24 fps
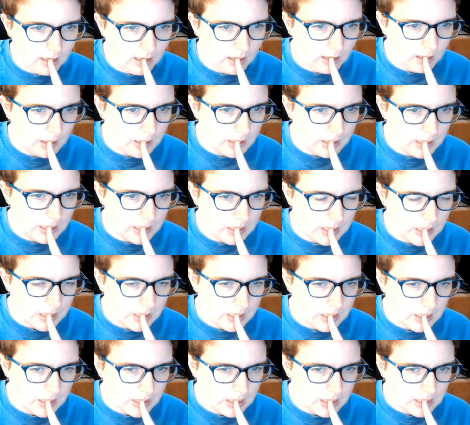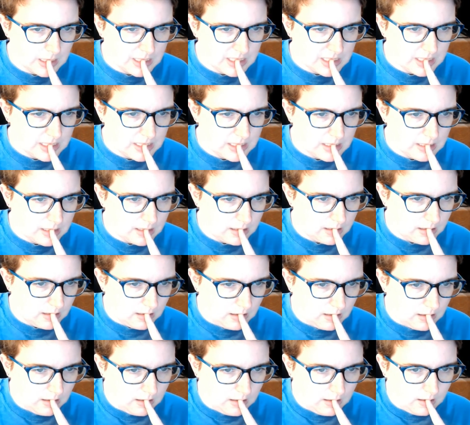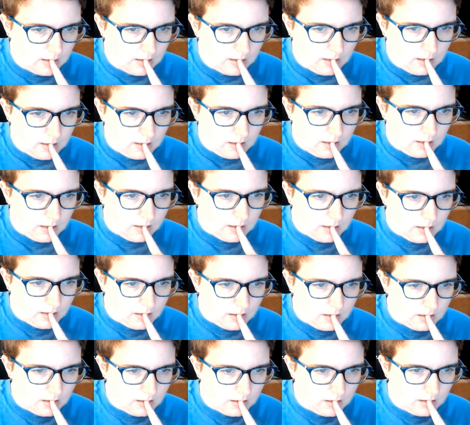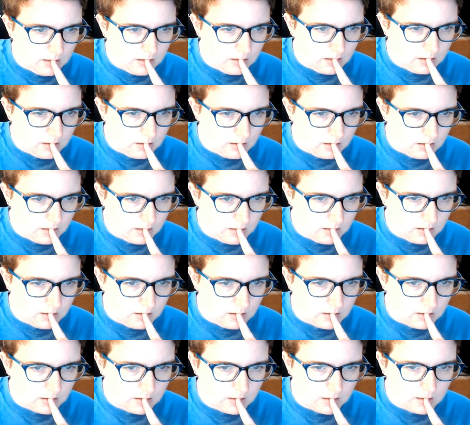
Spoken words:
(silence)